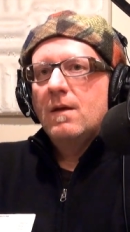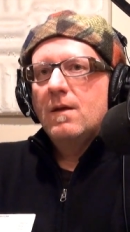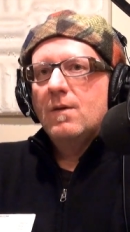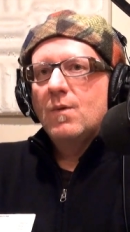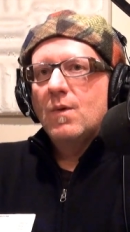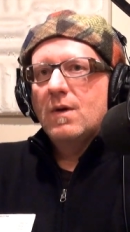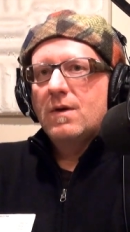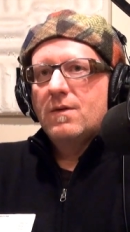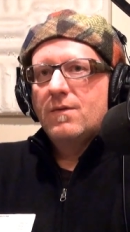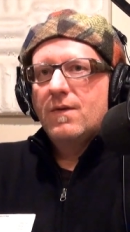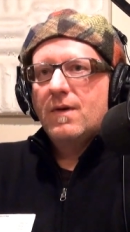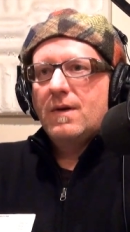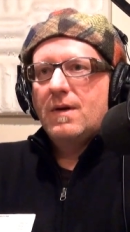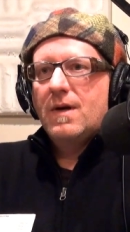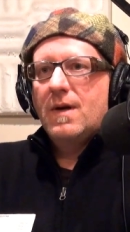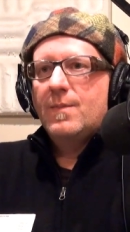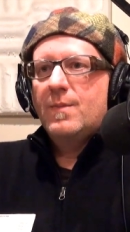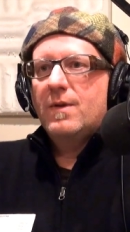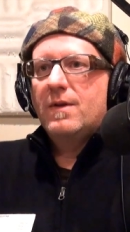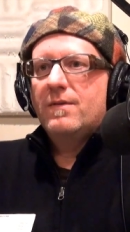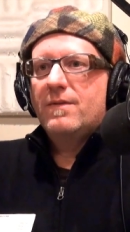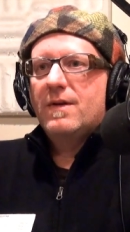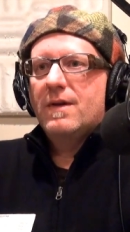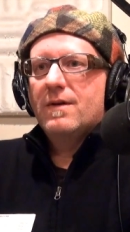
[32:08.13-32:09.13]
I worked for a
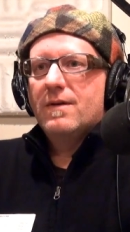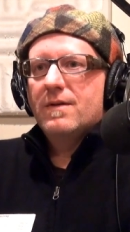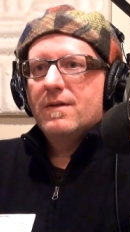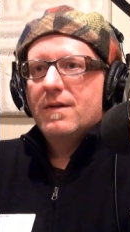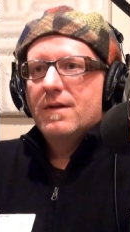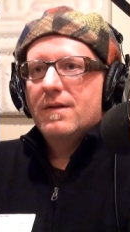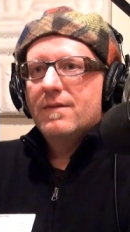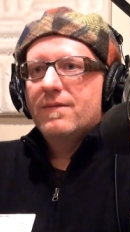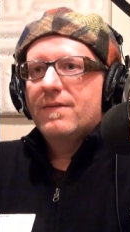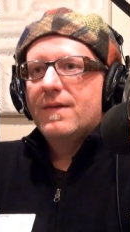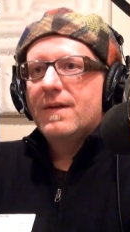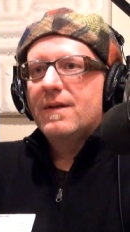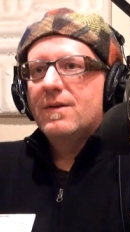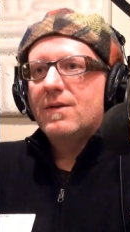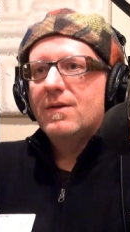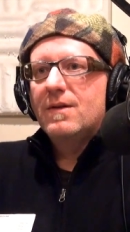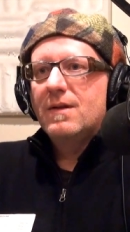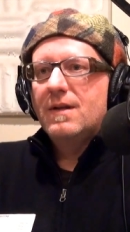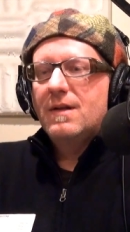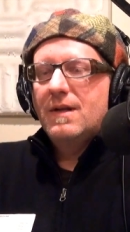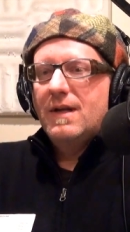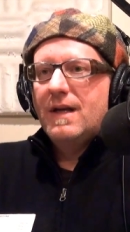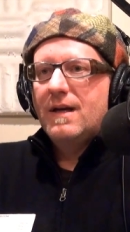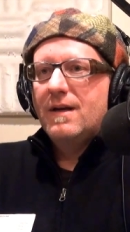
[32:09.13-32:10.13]
couple of years in the
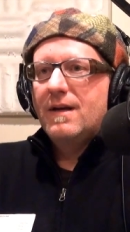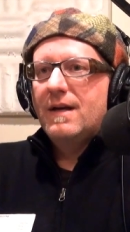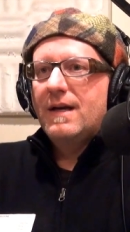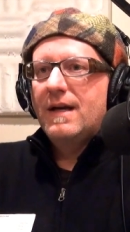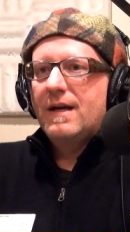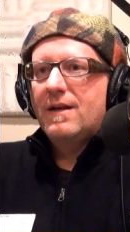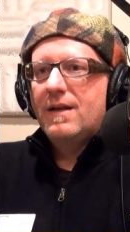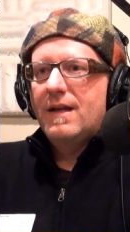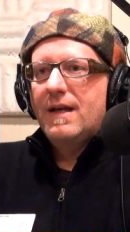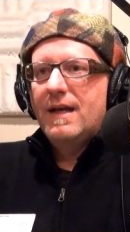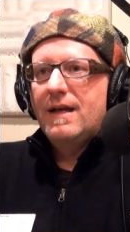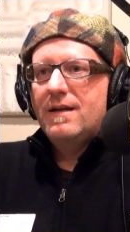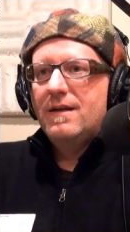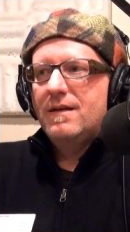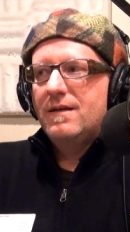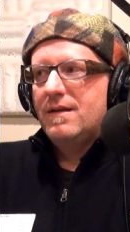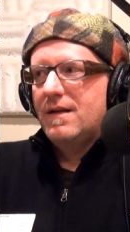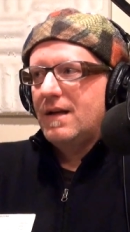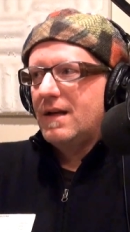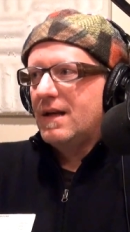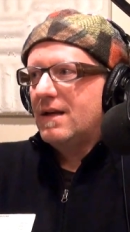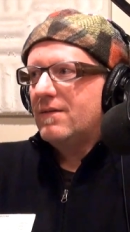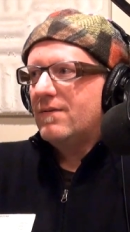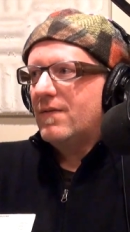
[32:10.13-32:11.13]
field down in LA
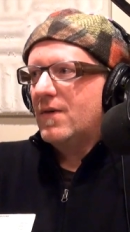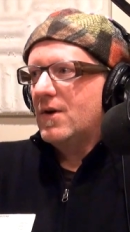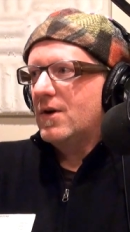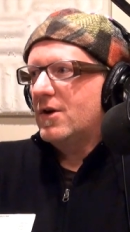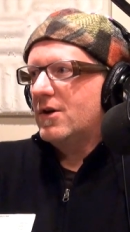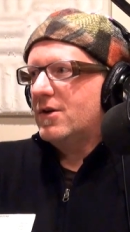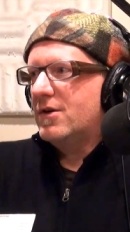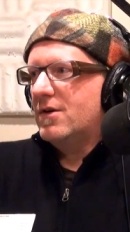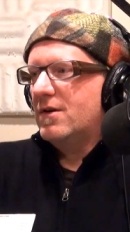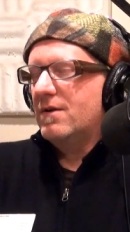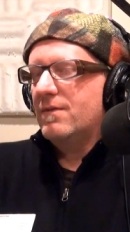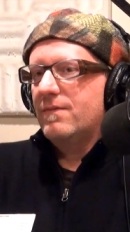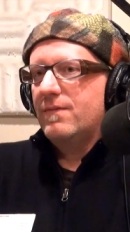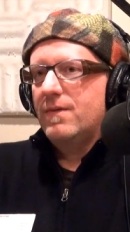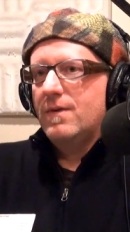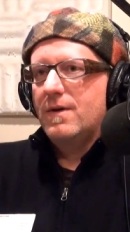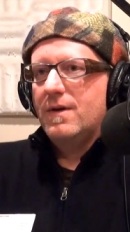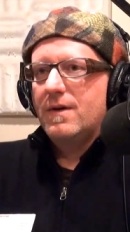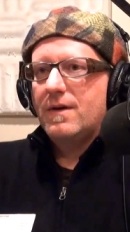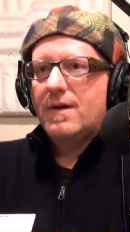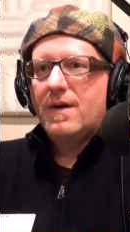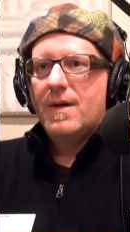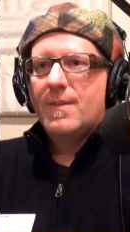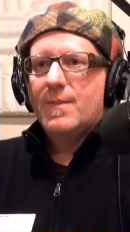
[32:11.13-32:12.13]
designing furniture
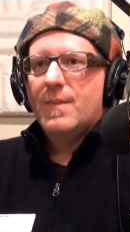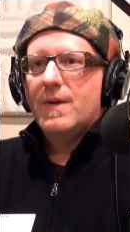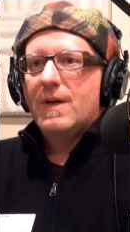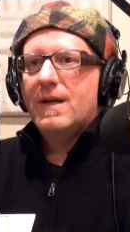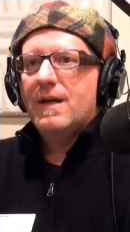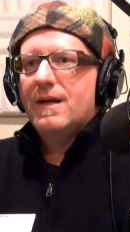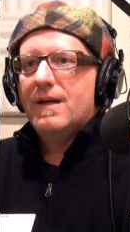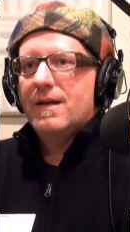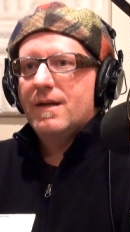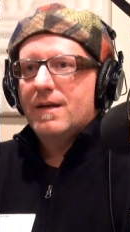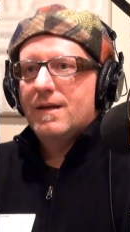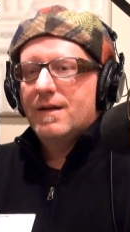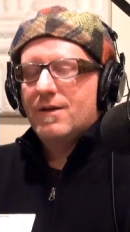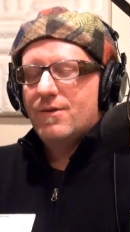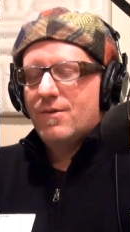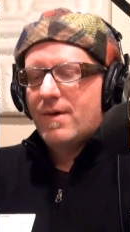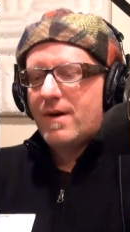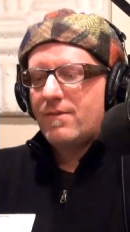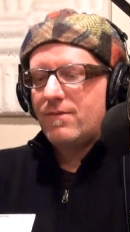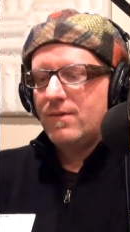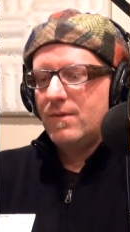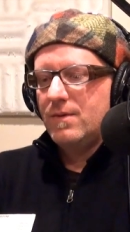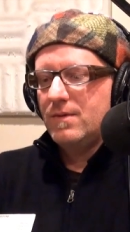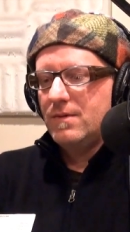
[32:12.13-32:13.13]
for a company and
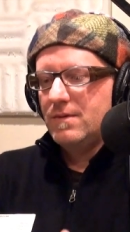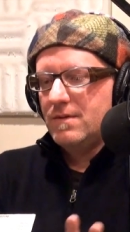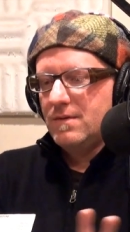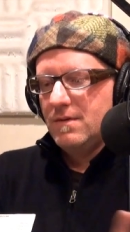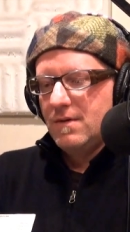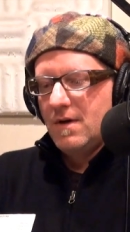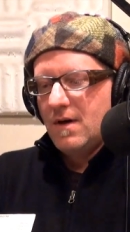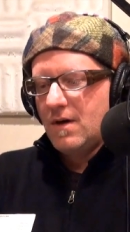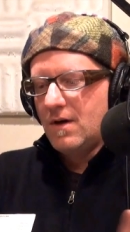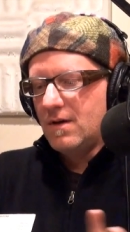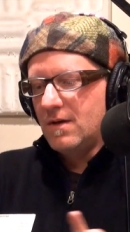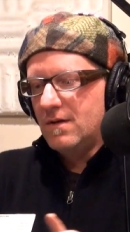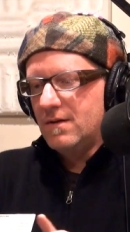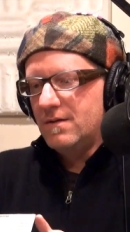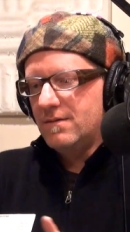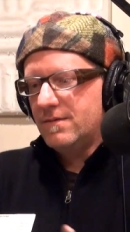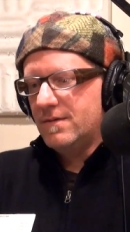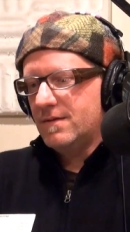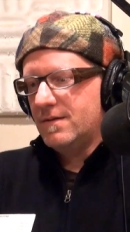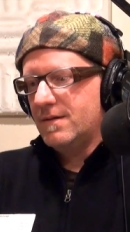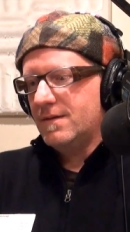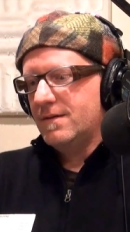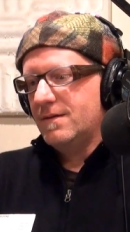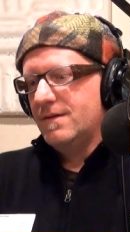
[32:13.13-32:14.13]
traveled all
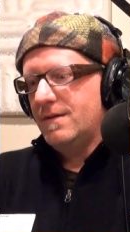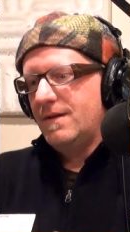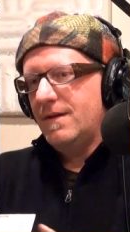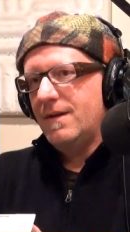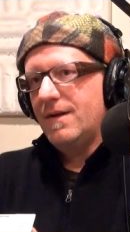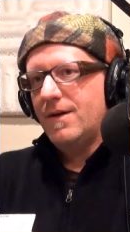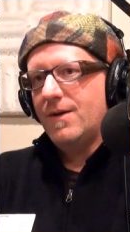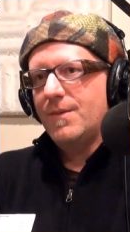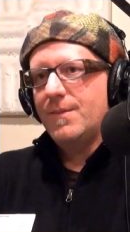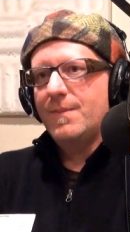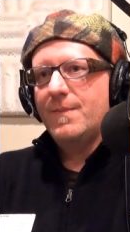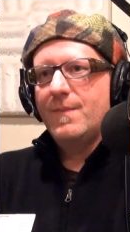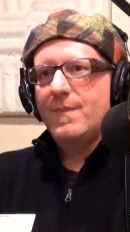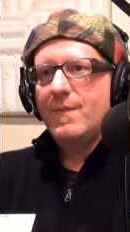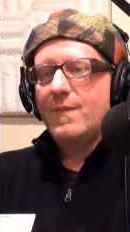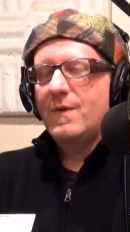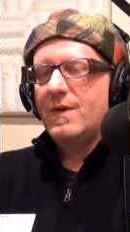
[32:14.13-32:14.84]
over, you know,